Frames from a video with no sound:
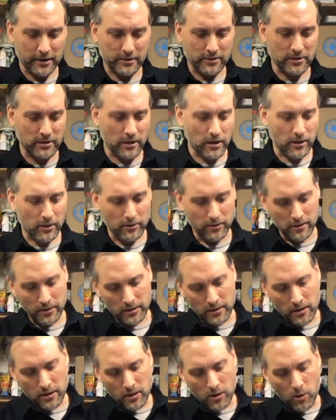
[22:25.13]
So
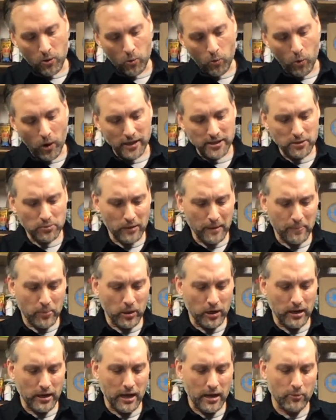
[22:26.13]
once we put
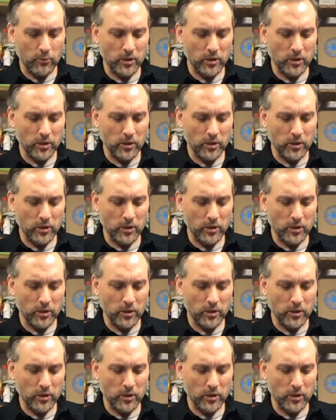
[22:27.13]
it in,